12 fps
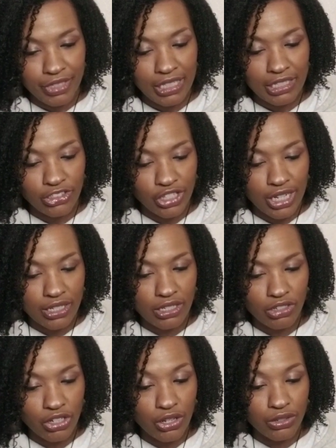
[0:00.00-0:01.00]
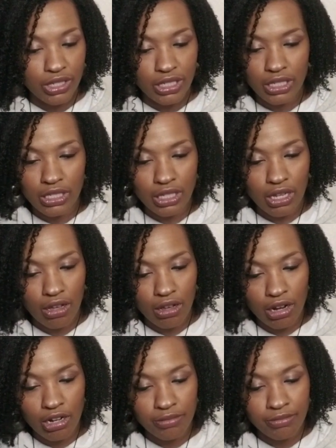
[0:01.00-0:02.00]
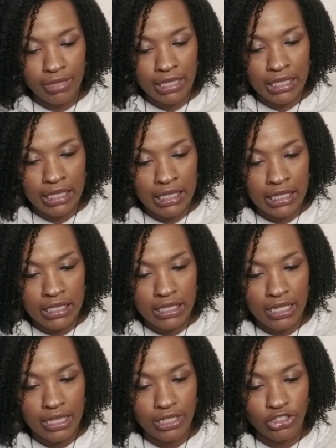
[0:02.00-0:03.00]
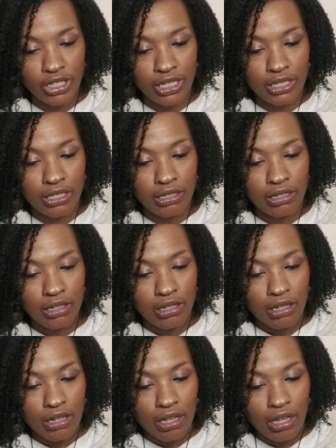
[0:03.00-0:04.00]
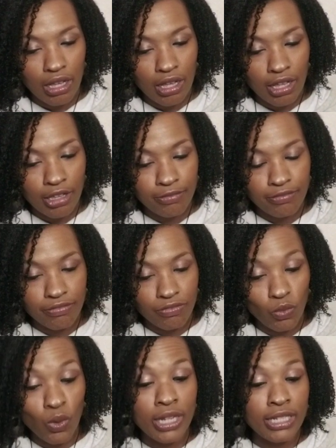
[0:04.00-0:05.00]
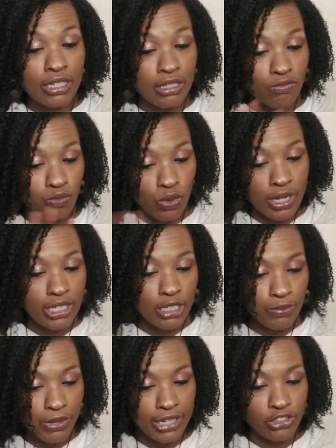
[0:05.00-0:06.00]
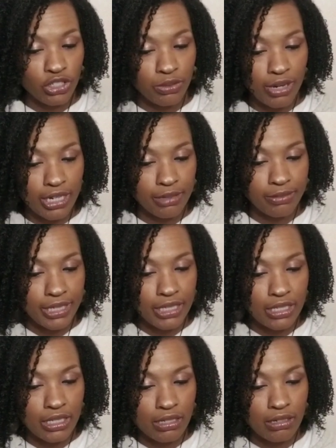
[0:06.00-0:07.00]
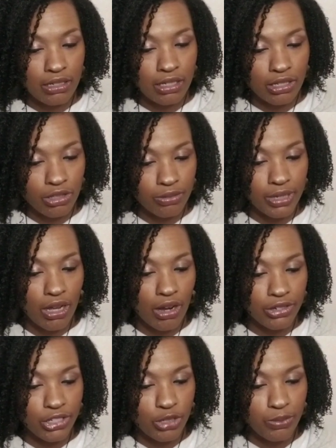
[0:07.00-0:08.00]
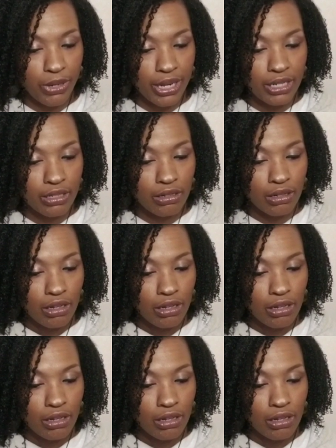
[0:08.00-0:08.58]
And then she goes into the card meanings. I think she has one spread she recommends. It's a 3-card spread.